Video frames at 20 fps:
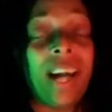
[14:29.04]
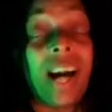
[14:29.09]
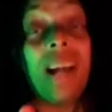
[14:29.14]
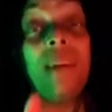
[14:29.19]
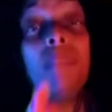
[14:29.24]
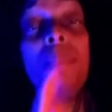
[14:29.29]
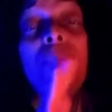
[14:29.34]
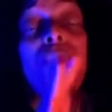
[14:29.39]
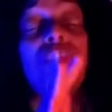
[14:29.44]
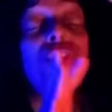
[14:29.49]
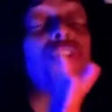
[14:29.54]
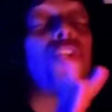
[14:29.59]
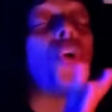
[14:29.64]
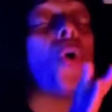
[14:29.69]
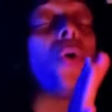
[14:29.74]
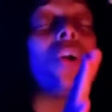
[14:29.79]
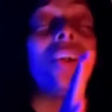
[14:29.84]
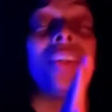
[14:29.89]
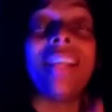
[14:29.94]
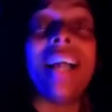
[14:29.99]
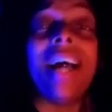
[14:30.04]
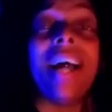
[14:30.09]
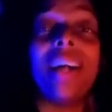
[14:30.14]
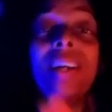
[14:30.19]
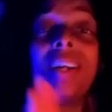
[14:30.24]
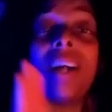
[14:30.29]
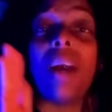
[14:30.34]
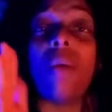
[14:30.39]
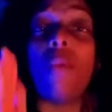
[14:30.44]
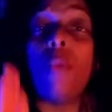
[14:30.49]
I'm so
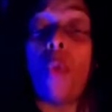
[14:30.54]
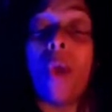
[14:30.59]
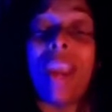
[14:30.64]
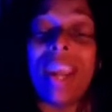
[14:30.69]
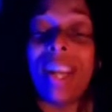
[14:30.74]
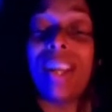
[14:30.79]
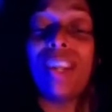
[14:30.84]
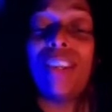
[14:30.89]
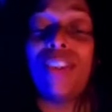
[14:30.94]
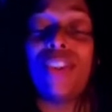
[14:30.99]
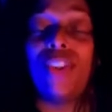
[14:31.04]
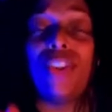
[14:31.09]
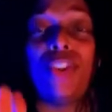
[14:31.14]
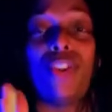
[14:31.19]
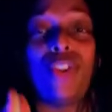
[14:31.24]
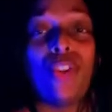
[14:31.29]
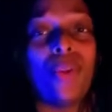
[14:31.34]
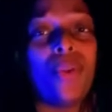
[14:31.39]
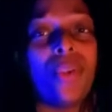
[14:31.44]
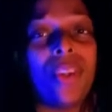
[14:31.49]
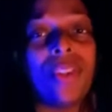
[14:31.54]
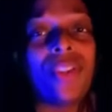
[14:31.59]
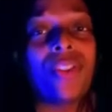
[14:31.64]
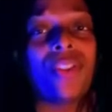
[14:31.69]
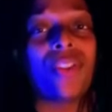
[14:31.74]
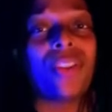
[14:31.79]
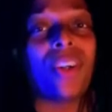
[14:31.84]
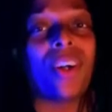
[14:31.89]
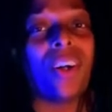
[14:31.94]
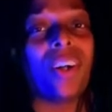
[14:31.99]
glad I waited to do this
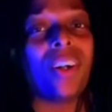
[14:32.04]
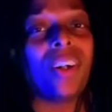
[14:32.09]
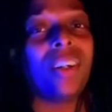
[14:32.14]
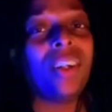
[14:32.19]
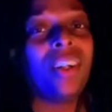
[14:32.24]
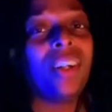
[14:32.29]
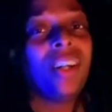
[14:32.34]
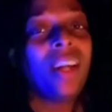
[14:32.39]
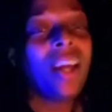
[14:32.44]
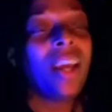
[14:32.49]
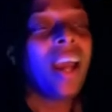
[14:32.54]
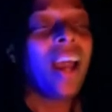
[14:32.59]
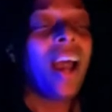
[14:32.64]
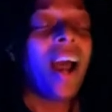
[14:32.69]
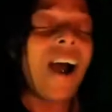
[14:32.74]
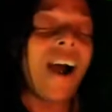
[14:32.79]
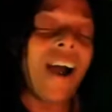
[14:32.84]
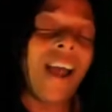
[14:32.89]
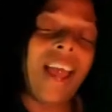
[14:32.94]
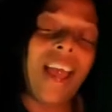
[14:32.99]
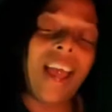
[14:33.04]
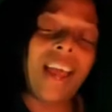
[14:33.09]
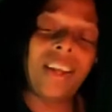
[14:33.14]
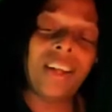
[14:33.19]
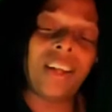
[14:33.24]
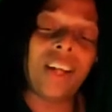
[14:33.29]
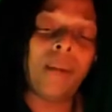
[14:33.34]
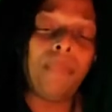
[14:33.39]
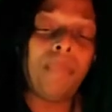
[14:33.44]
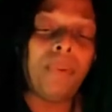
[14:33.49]
song. I had a
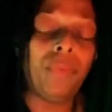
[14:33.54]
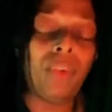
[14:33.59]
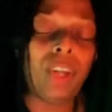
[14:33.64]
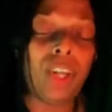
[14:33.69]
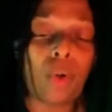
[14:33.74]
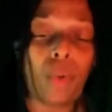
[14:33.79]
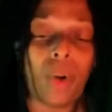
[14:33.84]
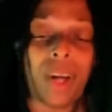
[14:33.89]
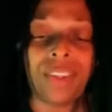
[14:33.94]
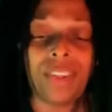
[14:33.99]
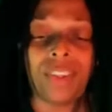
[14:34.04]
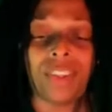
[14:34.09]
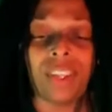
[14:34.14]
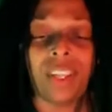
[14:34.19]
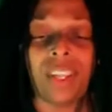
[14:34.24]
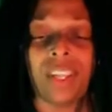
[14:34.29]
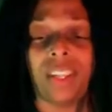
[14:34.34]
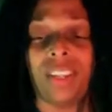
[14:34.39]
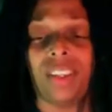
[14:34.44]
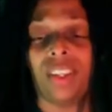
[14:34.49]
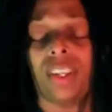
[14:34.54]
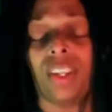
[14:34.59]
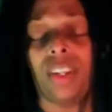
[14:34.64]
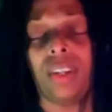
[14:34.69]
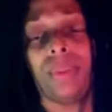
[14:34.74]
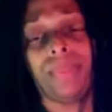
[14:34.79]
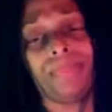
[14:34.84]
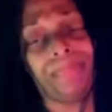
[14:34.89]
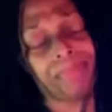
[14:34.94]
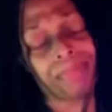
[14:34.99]
couple requests sitting in the
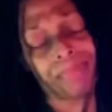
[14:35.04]
queue.